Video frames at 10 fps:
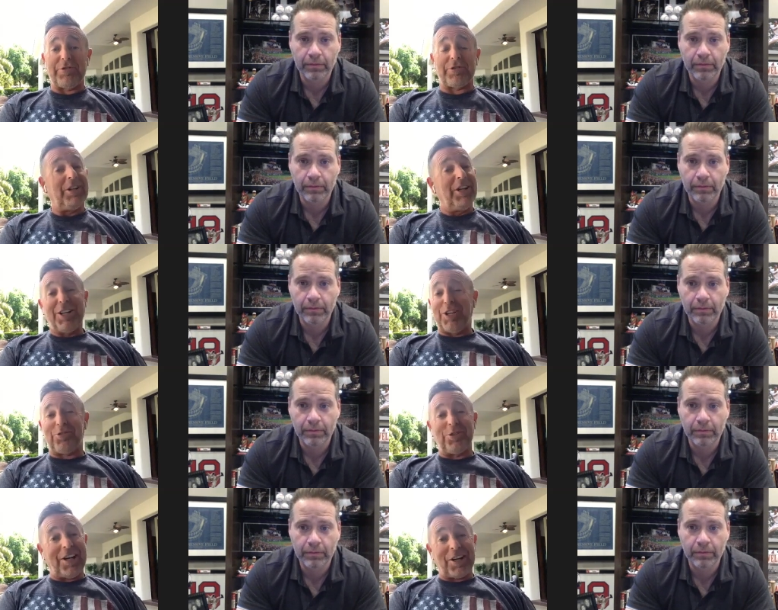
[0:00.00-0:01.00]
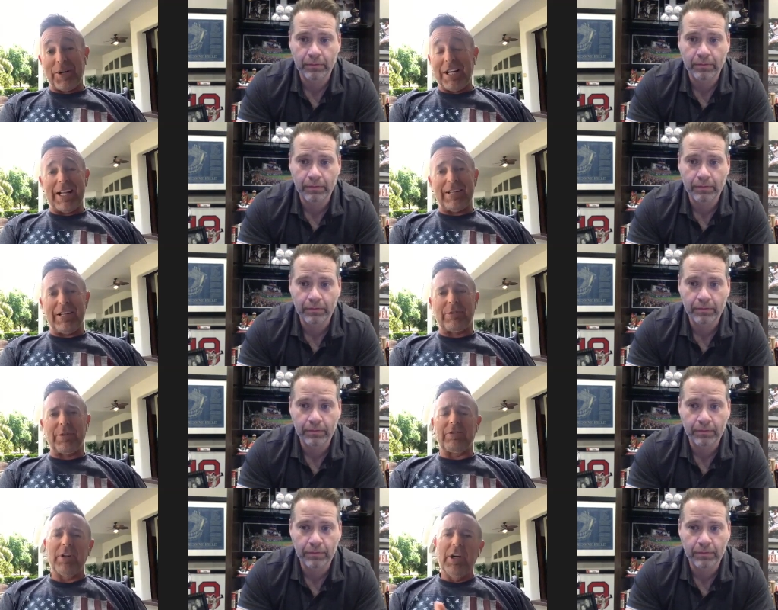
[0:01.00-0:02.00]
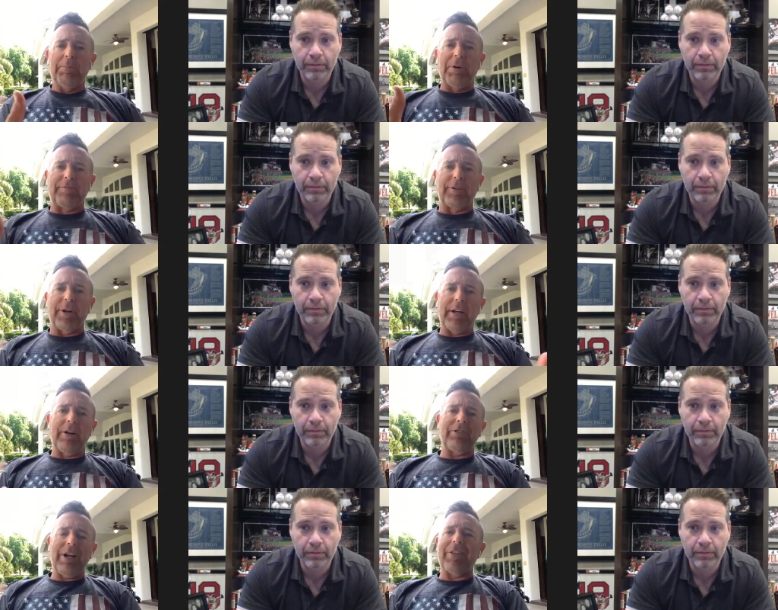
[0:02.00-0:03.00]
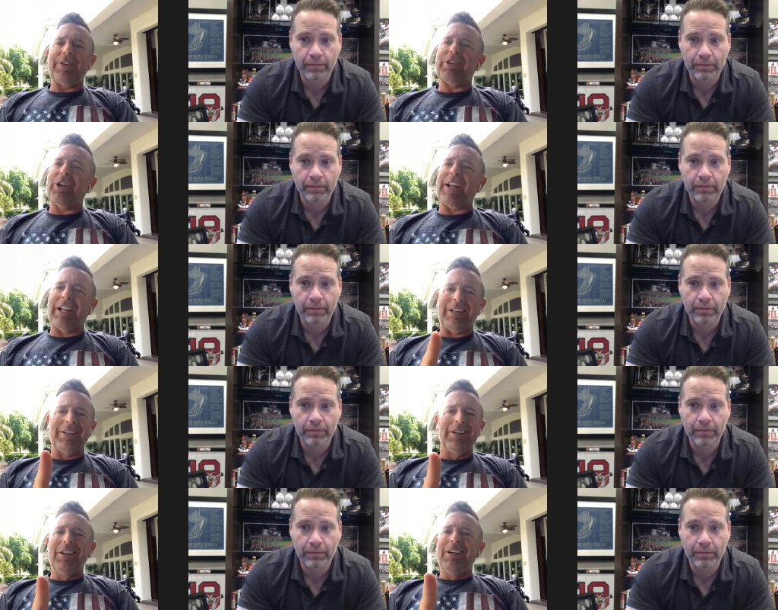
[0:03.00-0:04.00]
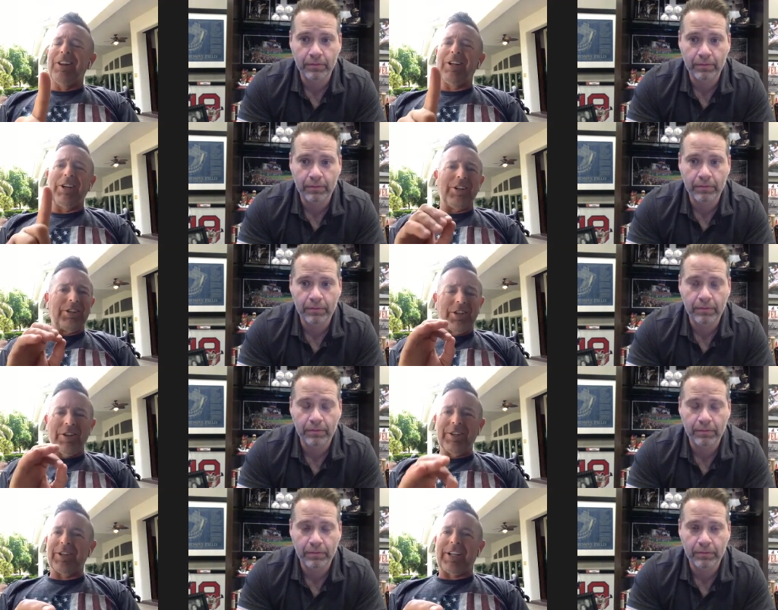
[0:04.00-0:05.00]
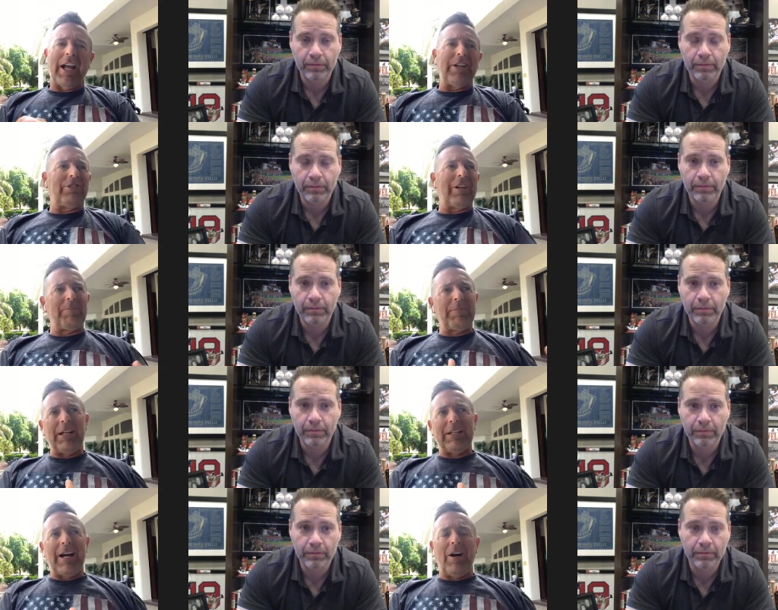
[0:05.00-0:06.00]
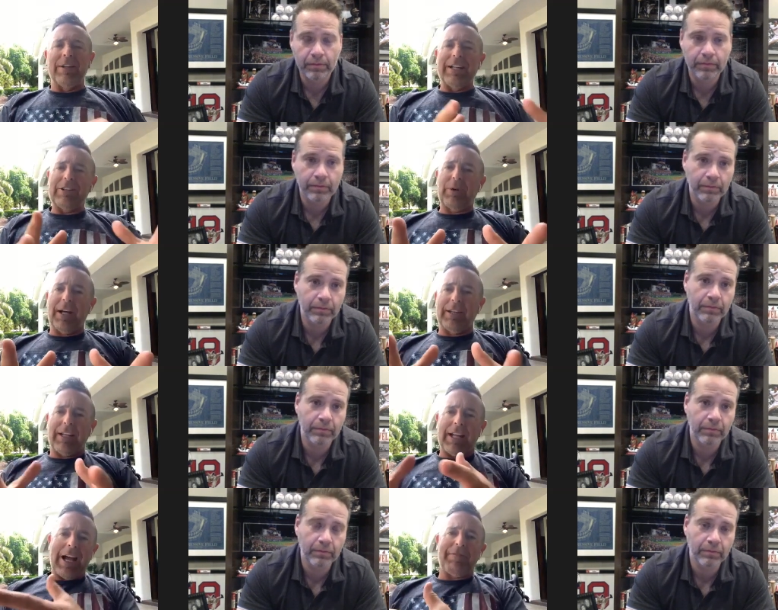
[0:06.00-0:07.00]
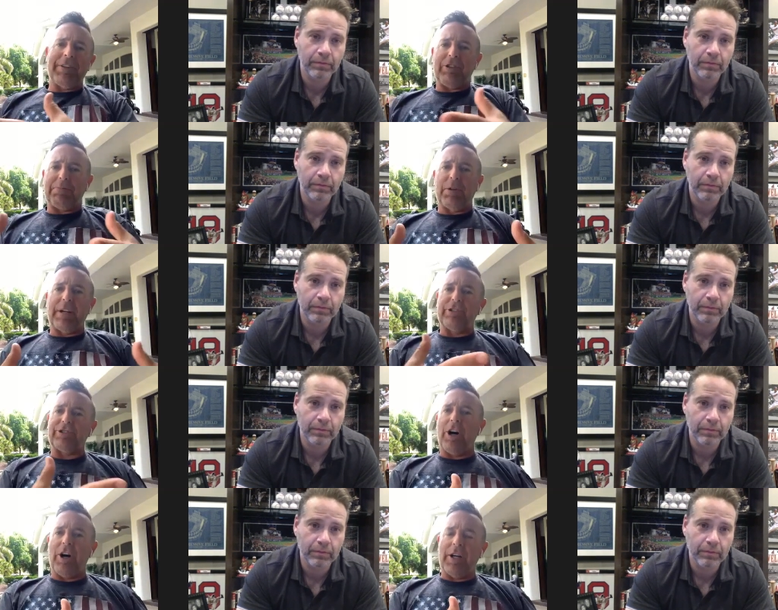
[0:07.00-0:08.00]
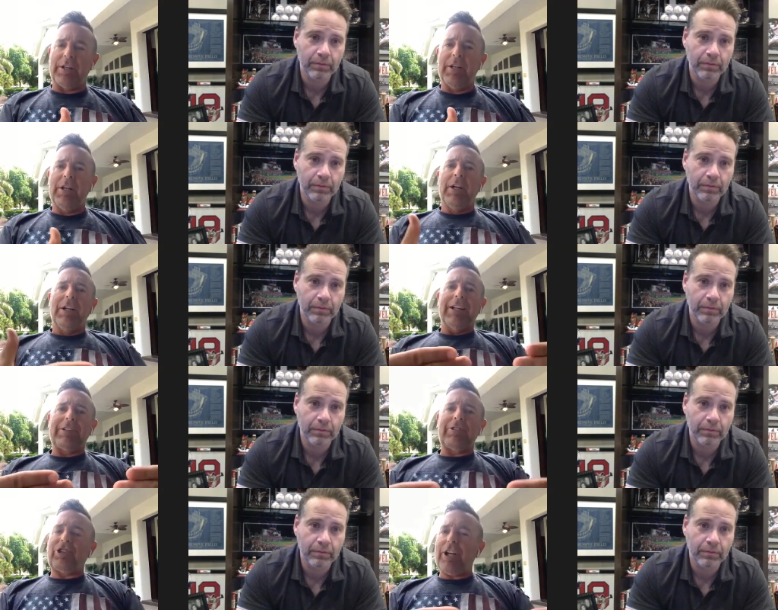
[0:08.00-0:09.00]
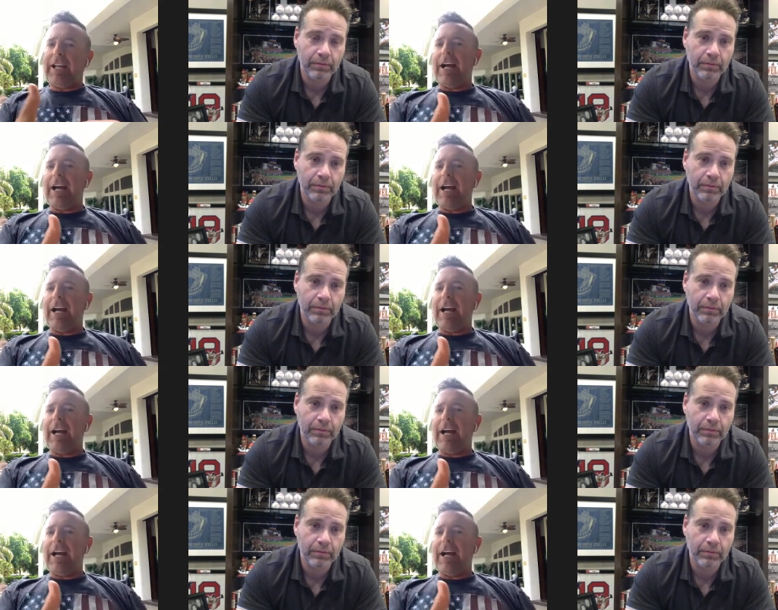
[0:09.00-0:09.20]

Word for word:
Speaker 1: situation because they're not great athletes, Chris. But for hitters, yeah, they're, they're hitting they're, they're in their cages, everybody now. And that's why I think having these players on, let's